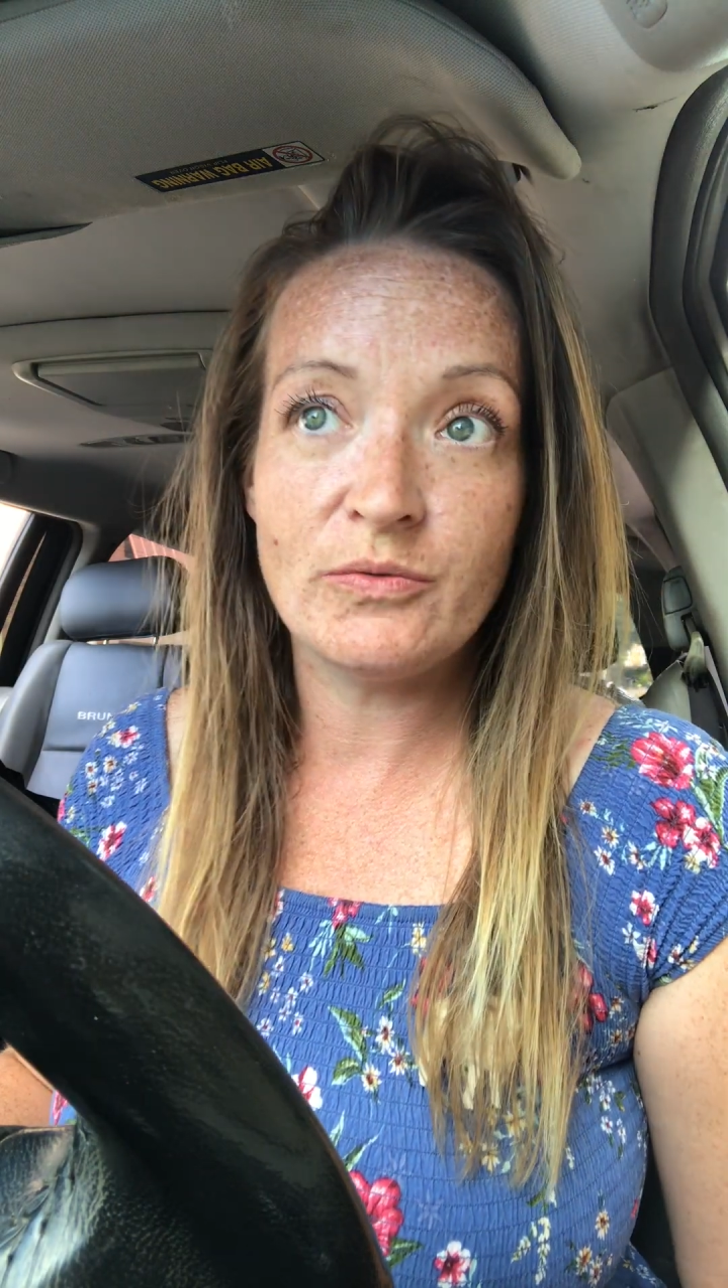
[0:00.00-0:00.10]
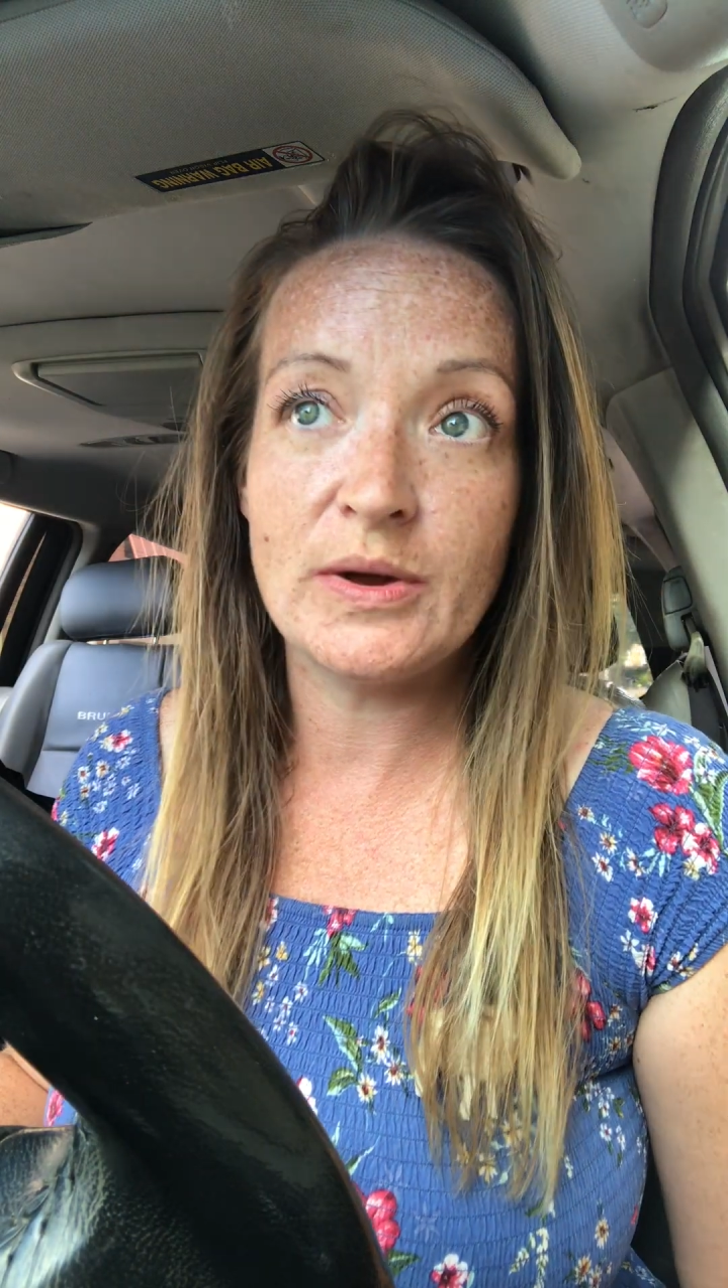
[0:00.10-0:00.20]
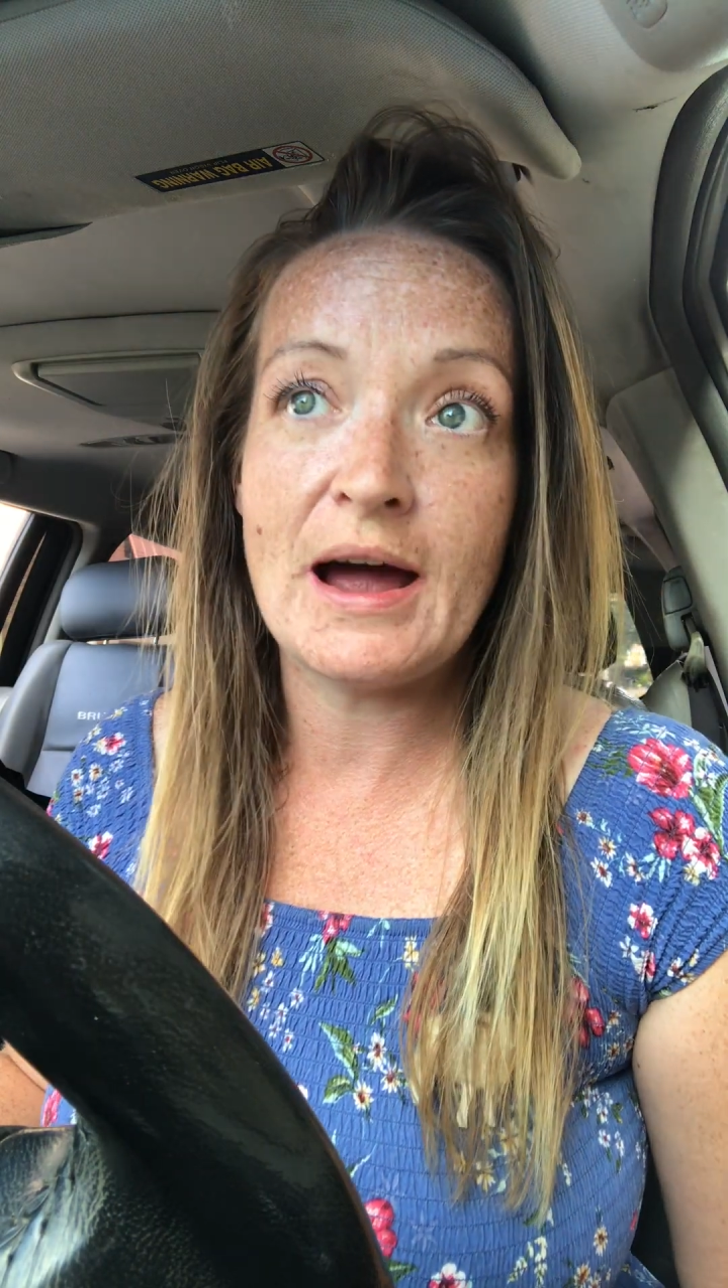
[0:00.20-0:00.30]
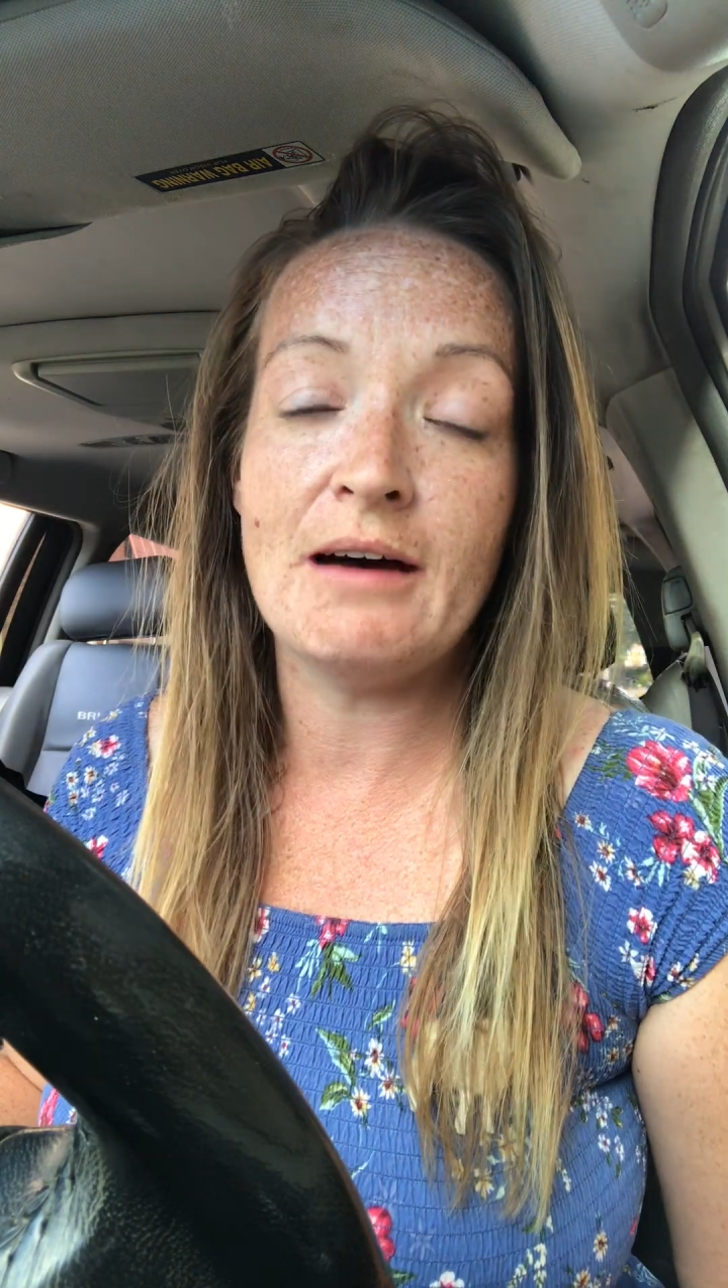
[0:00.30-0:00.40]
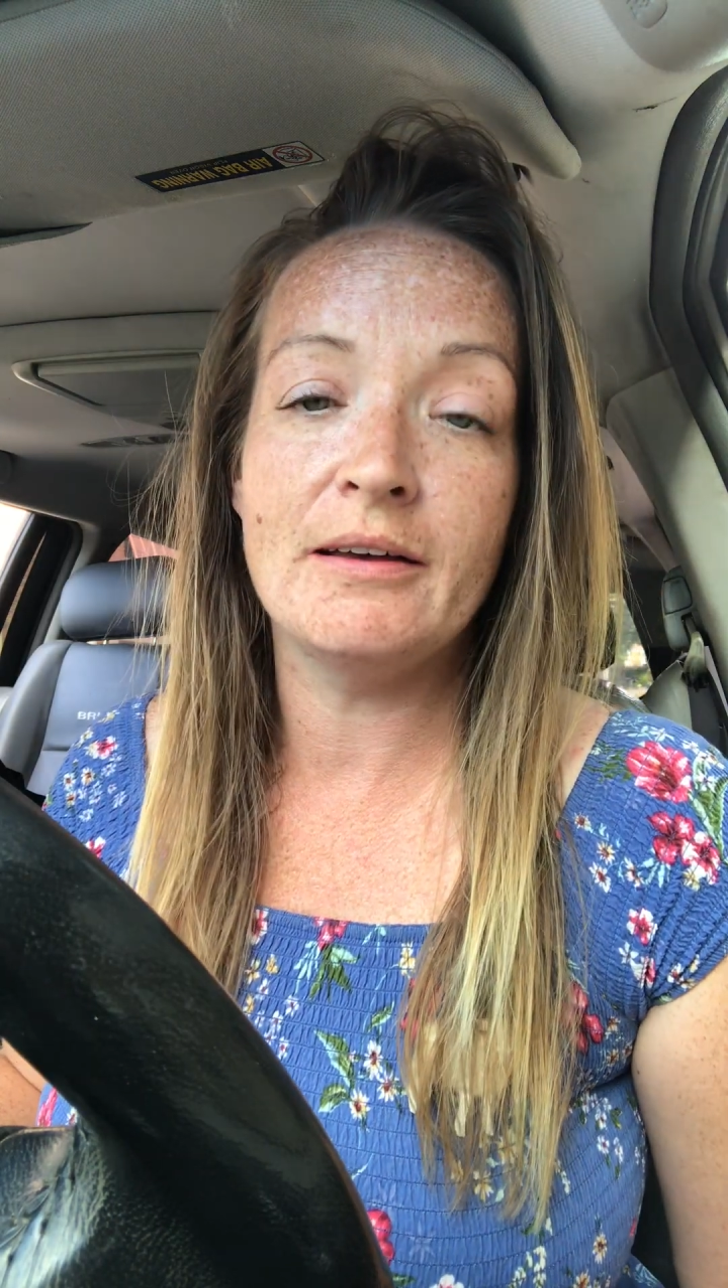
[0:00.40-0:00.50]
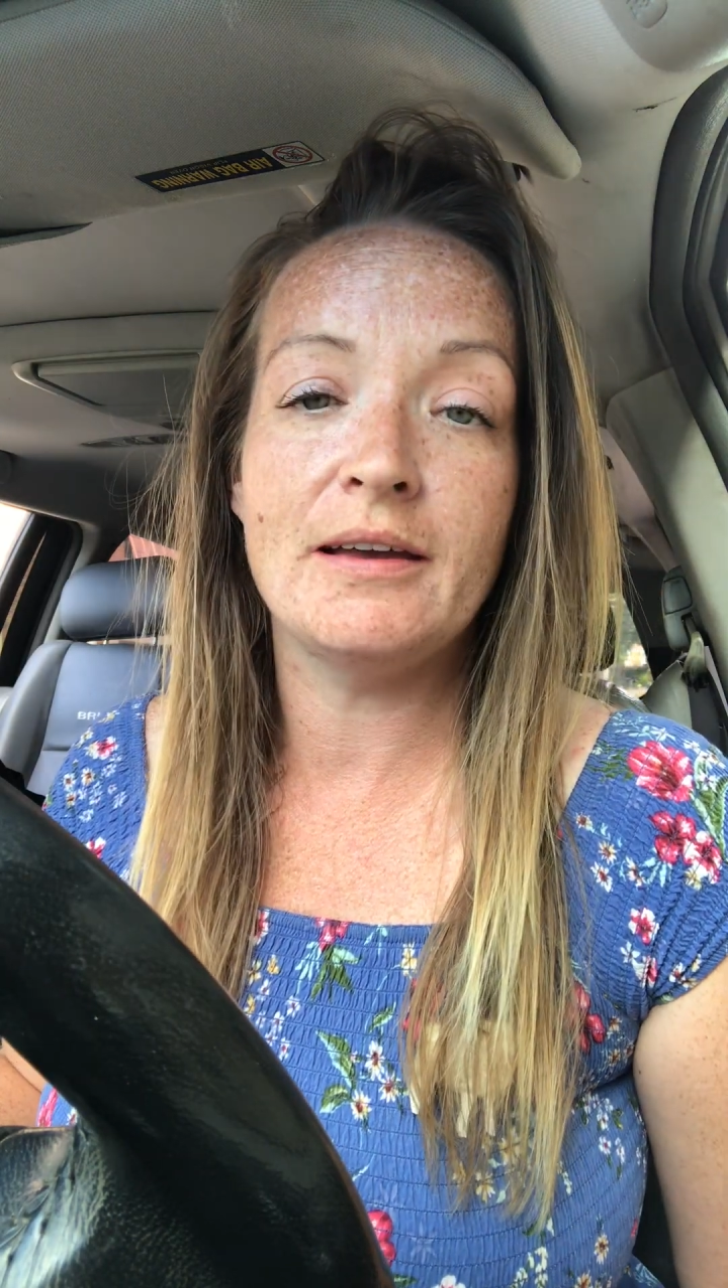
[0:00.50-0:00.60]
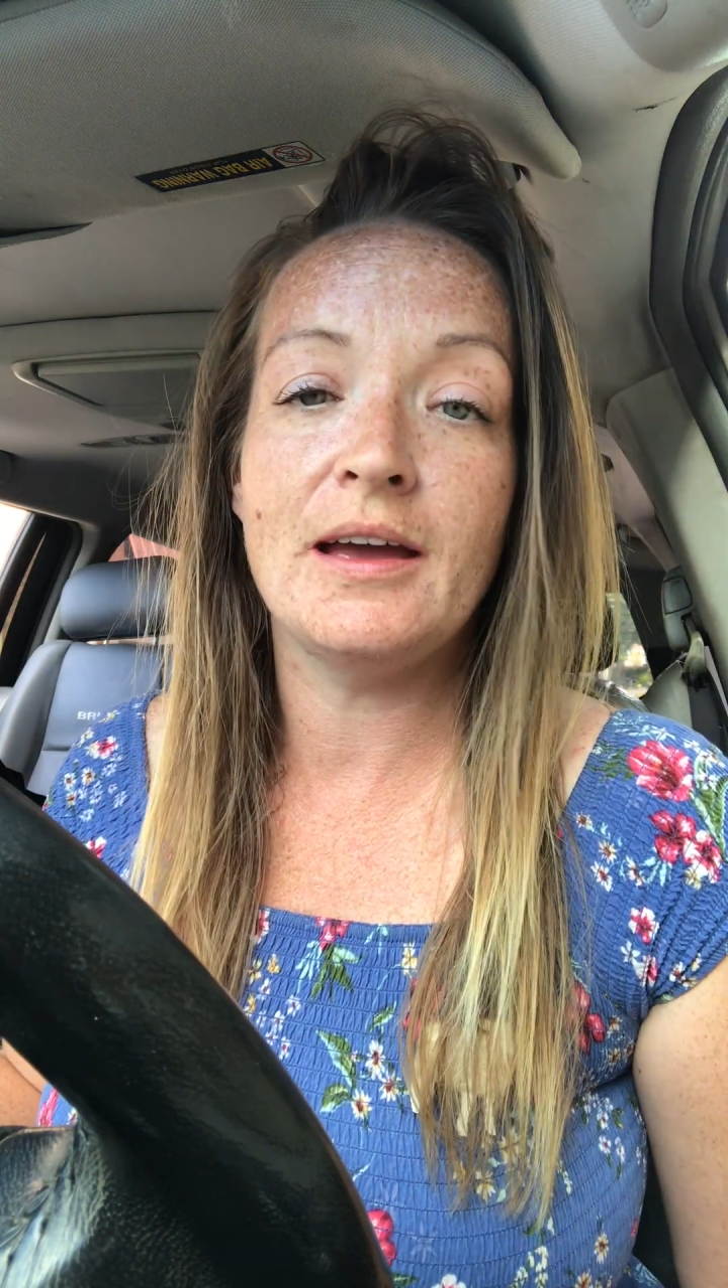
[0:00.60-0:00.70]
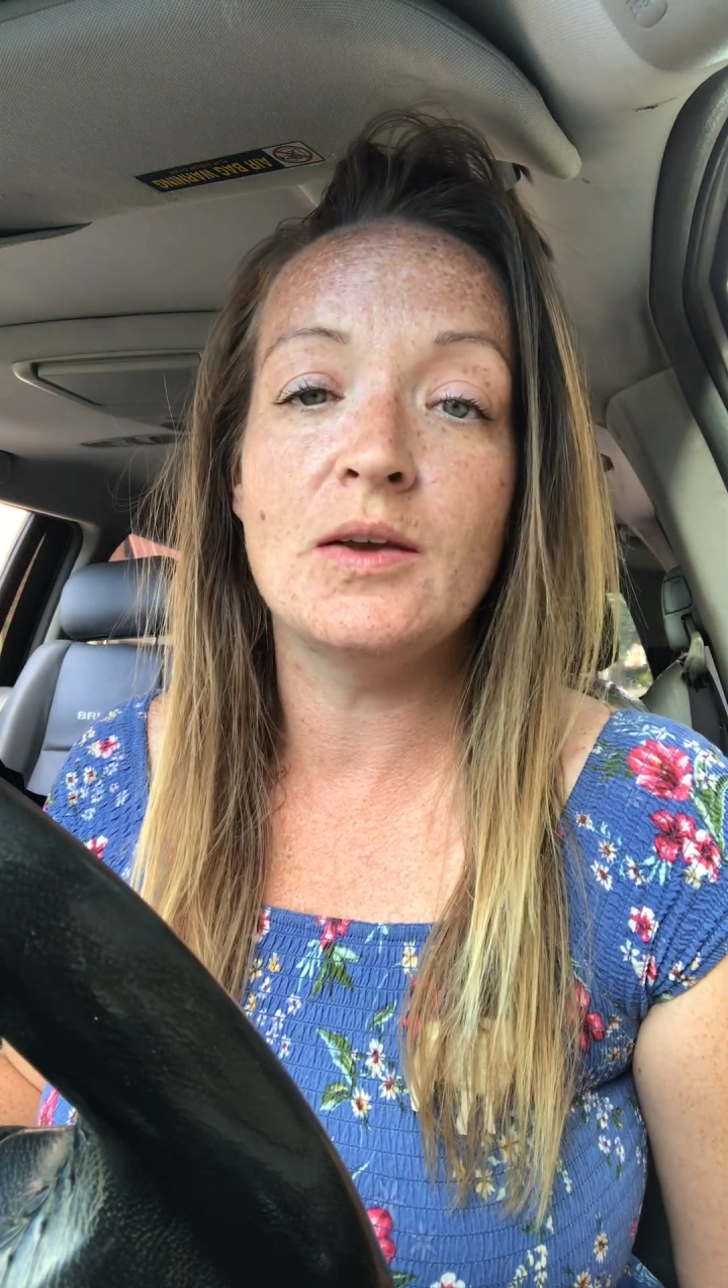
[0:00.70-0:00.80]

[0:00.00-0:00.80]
reality